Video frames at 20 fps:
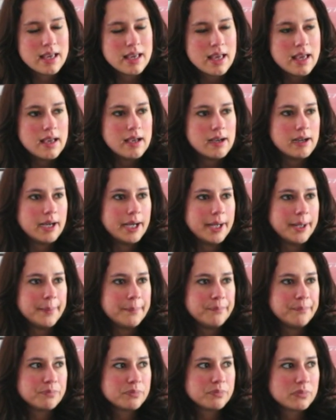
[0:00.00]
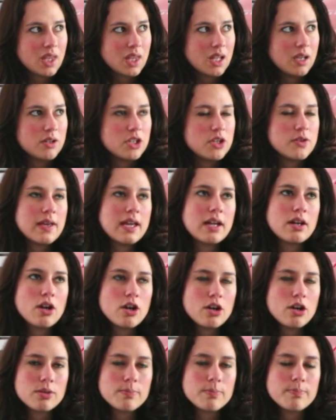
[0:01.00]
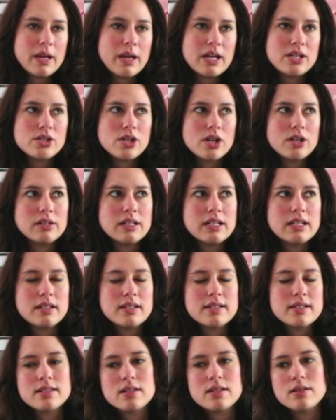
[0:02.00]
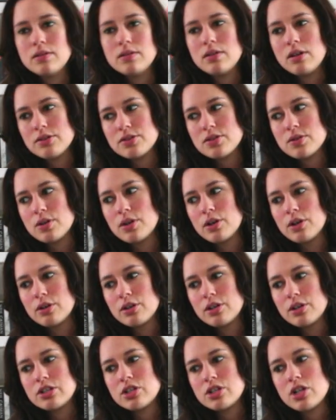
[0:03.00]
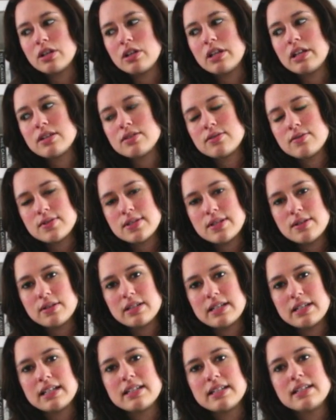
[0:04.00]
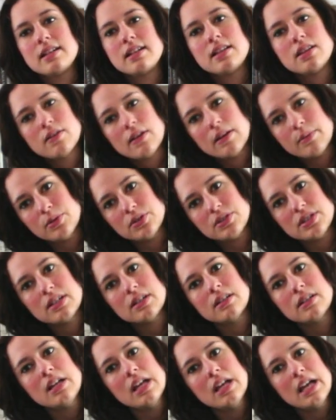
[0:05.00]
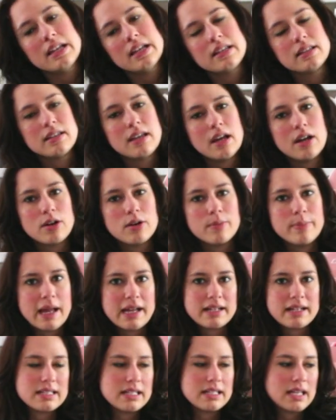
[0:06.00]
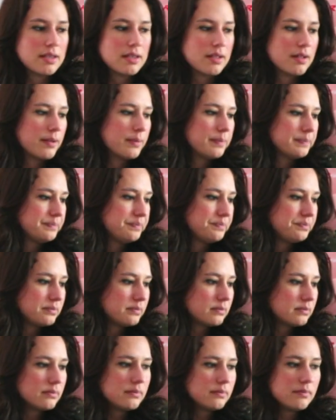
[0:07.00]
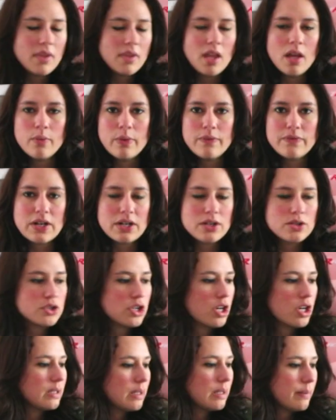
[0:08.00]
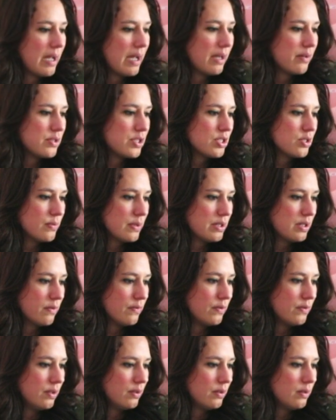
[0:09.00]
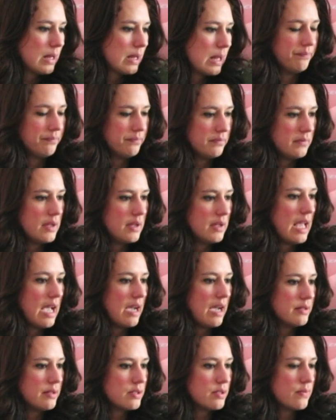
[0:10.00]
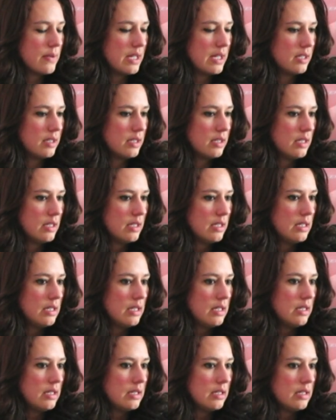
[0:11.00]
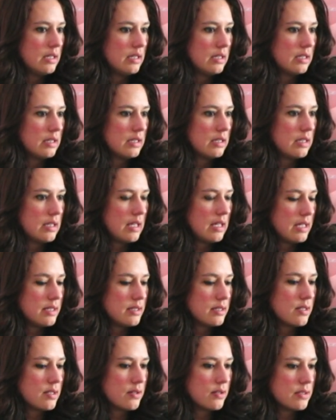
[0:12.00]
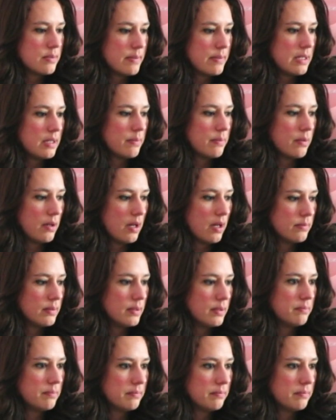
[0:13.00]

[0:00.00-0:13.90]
Um, you can't hurt bad Charlie because it'll also hurt good Charlie because they're still connected and they're able to get her back together. And we've got our Charlie back, which is wonderful. Now is when Kane starts being a problem.